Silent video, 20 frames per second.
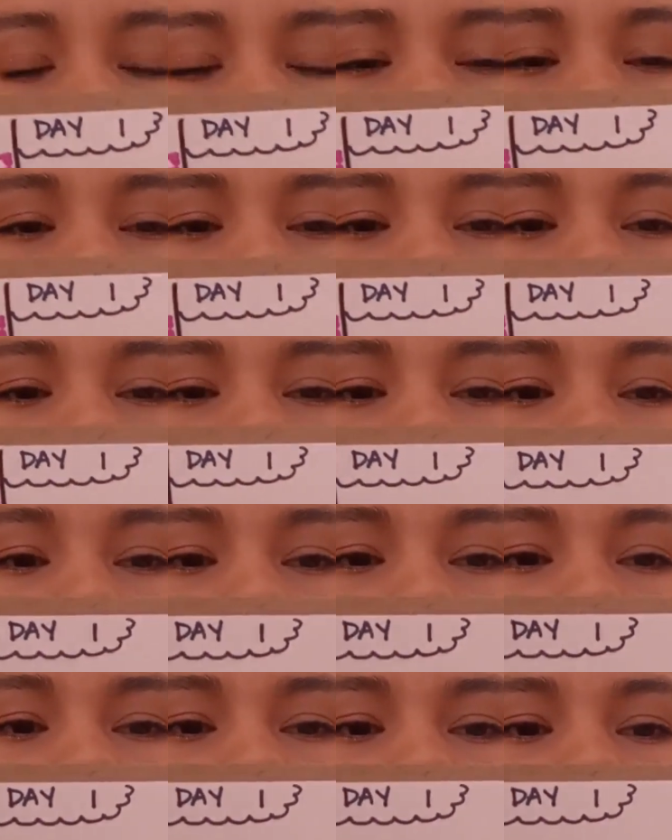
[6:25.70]
is the very
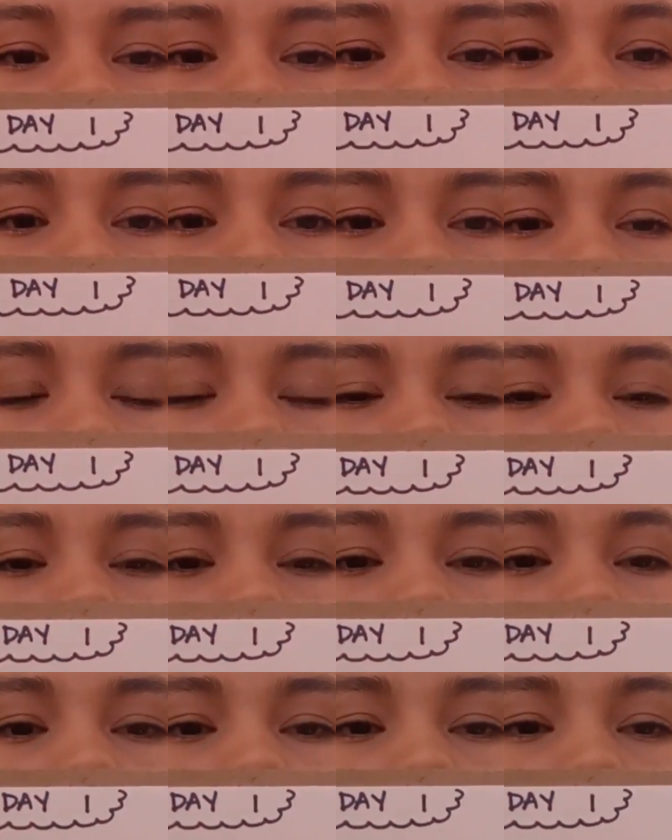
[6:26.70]
first day of
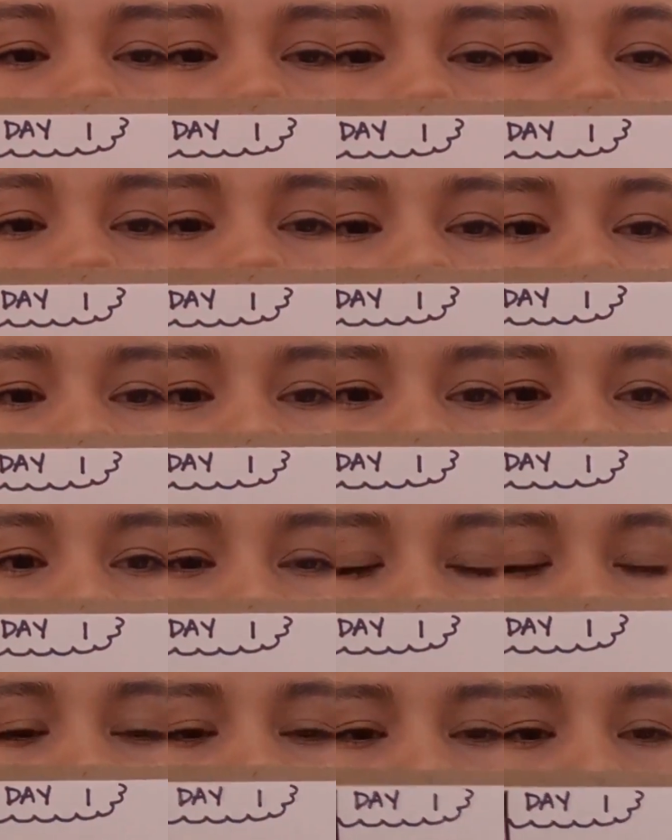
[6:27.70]
our
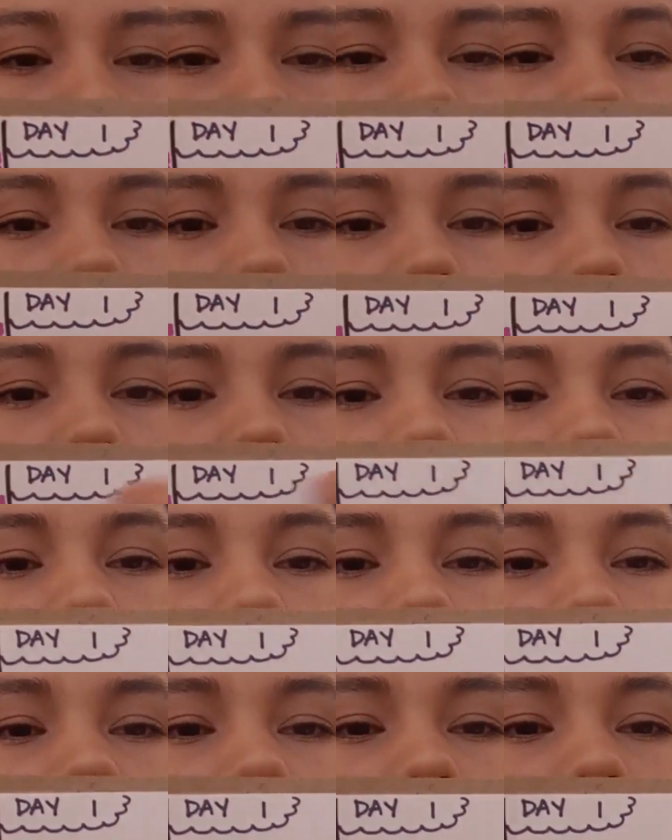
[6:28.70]
experiment. And so
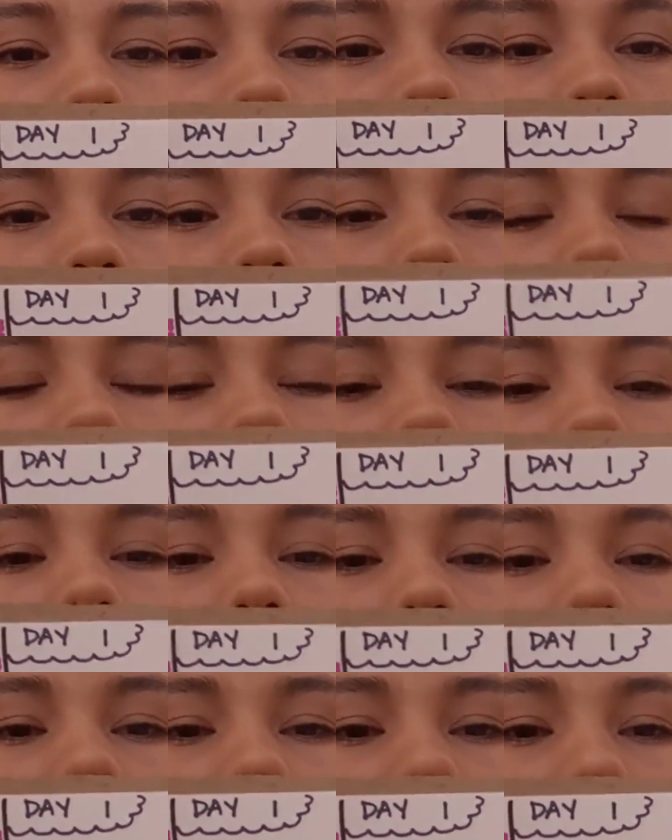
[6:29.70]
right here,
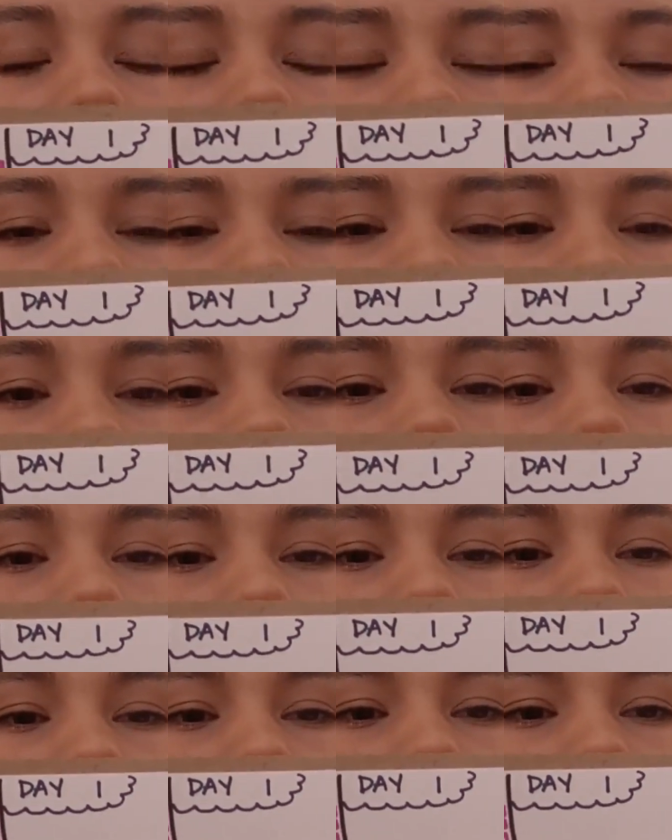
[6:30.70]
I want to
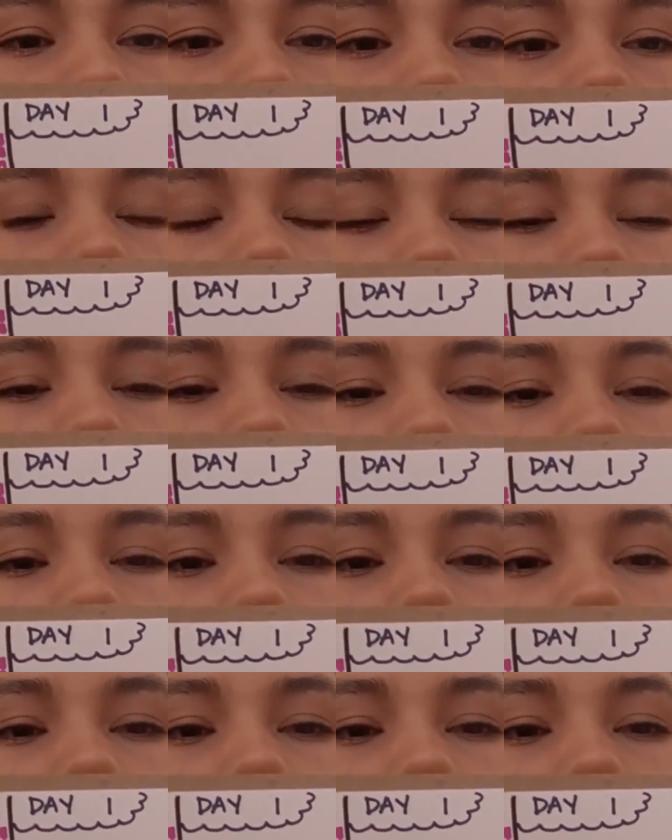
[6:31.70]
draw my